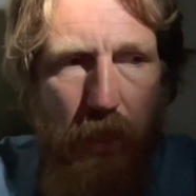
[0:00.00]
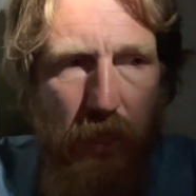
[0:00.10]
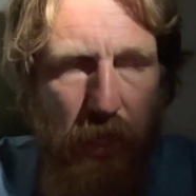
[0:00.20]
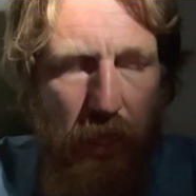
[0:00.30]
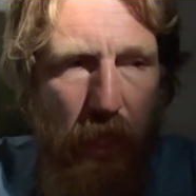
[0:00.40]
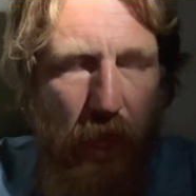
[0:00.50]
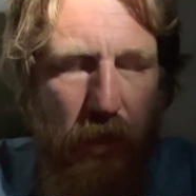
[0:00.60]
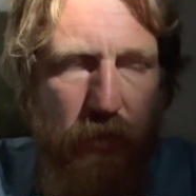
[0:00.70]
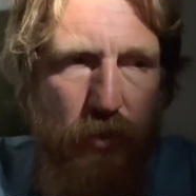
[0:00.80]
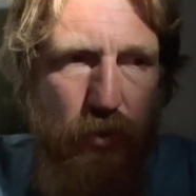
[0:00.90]
getting out
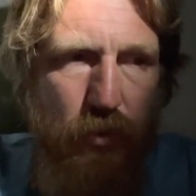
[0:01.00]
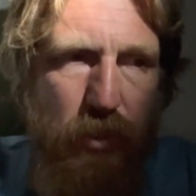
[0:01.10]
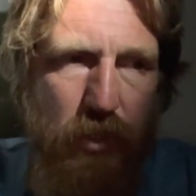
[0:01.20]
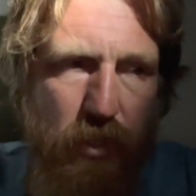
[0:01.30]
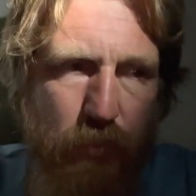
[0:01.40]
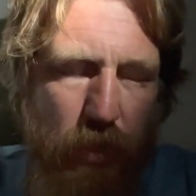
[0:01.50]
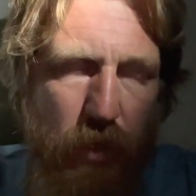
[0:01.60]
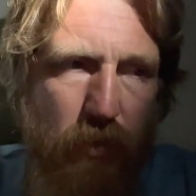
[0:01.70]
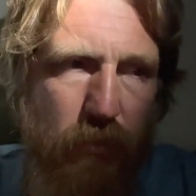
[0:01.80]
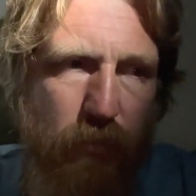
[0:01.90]
of the trees is
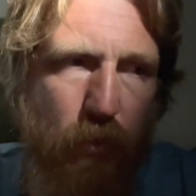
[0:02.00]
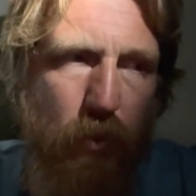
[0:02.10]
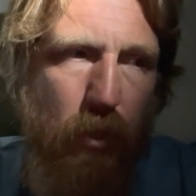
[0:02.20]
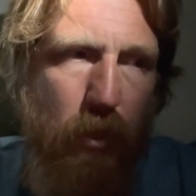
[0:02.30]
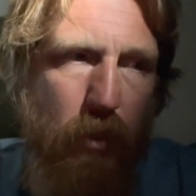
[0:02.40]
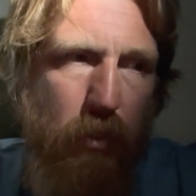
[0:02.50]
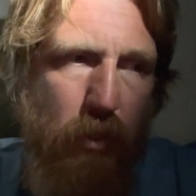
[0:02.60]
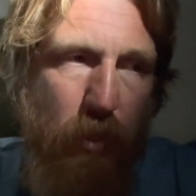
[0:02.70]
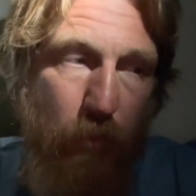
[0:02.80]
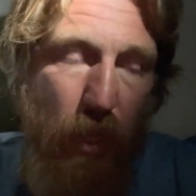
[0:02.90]
better for,
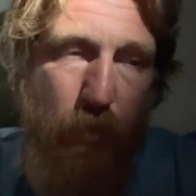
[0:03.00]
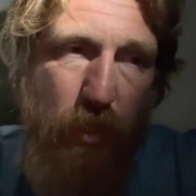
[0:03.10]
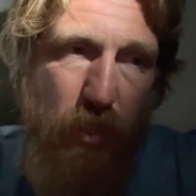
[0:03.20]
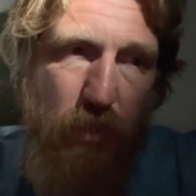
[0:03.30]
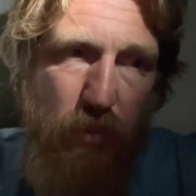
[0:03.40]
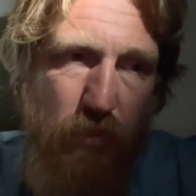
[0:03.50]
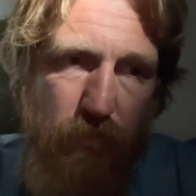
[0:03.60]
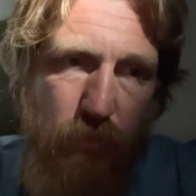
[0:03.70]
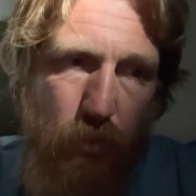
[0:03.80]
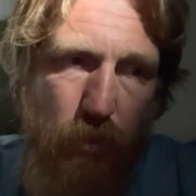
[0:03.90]
in my opinion,
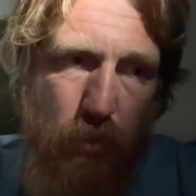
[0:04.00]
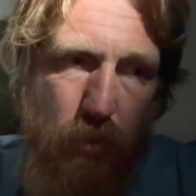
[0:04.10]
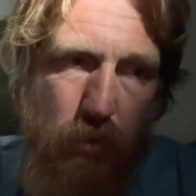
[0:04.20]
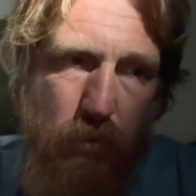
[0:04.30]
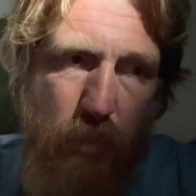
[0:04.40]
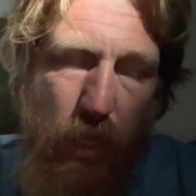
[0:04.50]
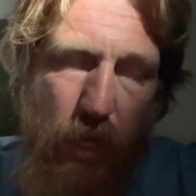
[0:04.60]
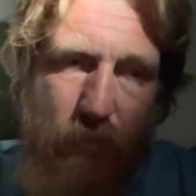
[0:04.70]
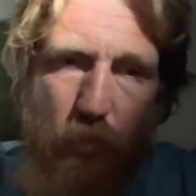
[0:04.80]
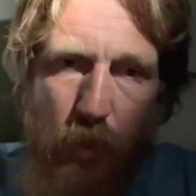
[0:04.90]
for not
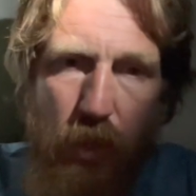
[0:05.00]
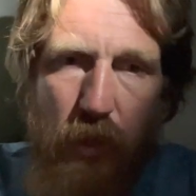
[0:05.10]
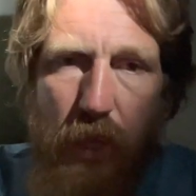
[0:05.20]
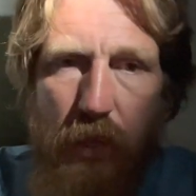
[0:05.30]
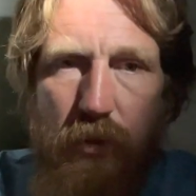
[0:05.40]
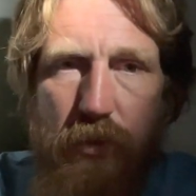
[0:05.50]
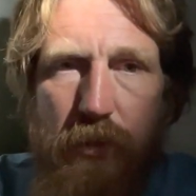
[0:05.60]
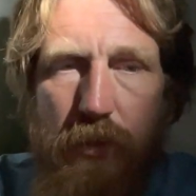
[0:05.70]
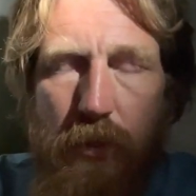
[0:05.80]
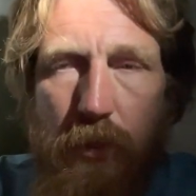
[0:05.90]
having bear
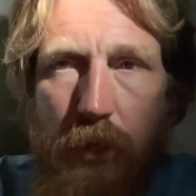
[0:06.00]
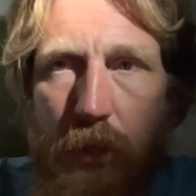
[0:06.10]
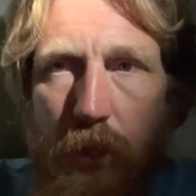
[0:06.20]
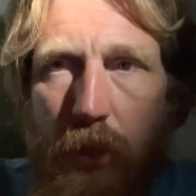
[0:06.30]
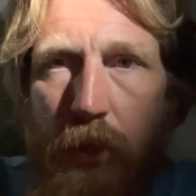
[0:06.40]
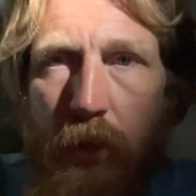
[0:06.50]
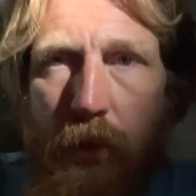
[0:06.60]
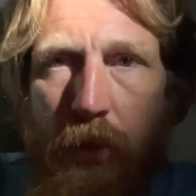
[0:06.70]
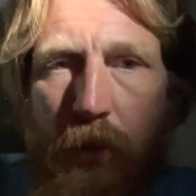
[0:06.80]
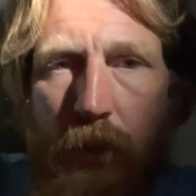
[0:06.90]
encounters.
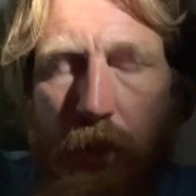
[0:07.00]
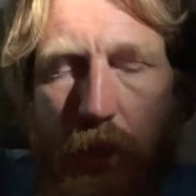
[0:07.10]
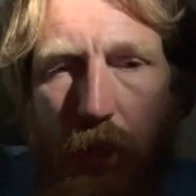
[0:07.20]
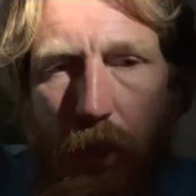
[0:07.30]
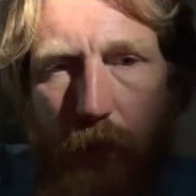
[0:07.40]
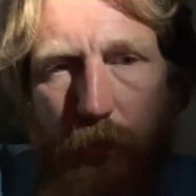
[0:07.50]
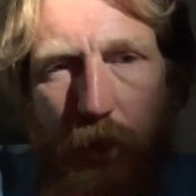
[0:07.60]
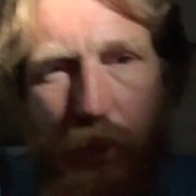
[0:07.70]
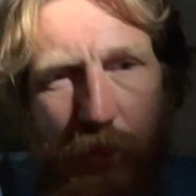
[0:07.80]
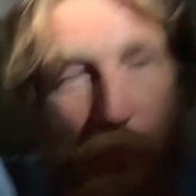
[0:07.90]

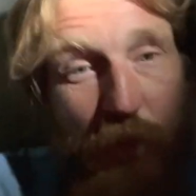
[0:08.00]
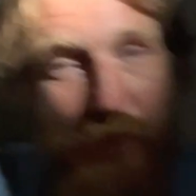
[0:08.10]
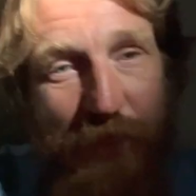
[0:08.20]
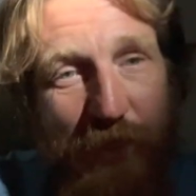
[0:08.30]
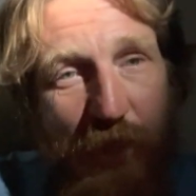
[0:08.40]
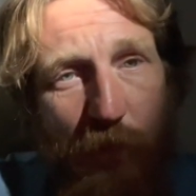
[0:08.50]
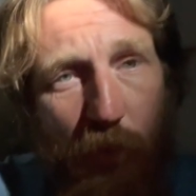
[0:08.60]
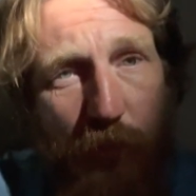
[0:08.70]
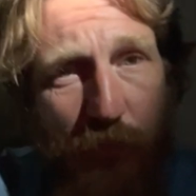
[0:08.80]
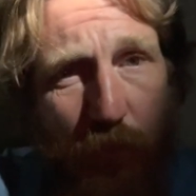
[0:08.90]
We'll get to day
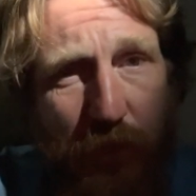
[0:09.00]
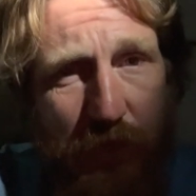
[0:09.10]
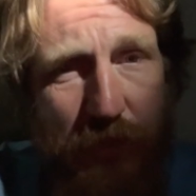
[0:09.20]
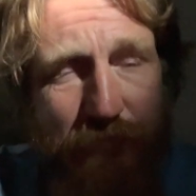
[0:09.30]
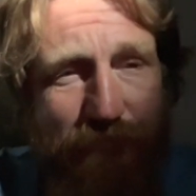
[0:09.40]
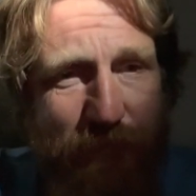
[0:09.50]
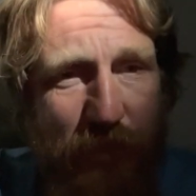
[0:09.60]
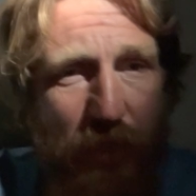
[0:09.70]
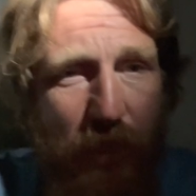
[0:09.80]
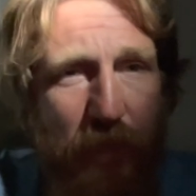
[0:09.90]
140
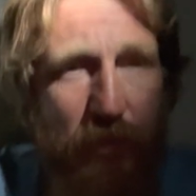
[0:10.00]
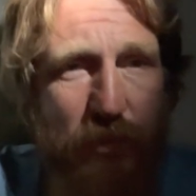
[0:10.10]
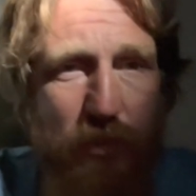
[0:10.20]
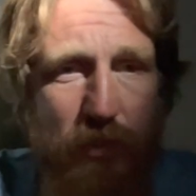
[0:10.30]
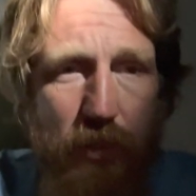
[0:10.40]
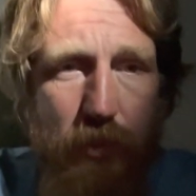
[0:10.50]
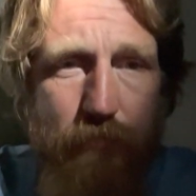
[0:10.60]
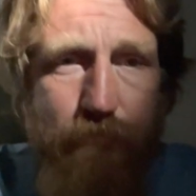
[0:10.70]
today in just a second.